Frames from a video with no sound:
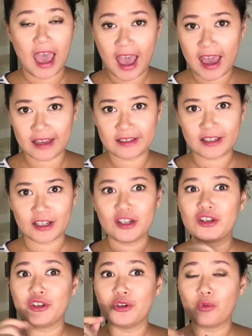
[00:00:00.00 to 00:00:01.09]
and
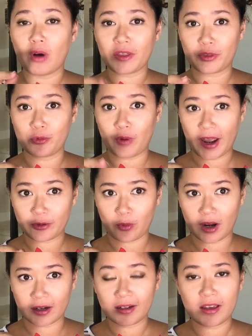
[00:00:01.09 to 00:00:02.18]
you want the red
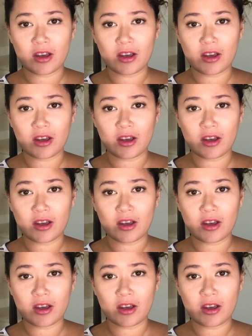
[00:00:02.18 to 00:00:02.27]
one.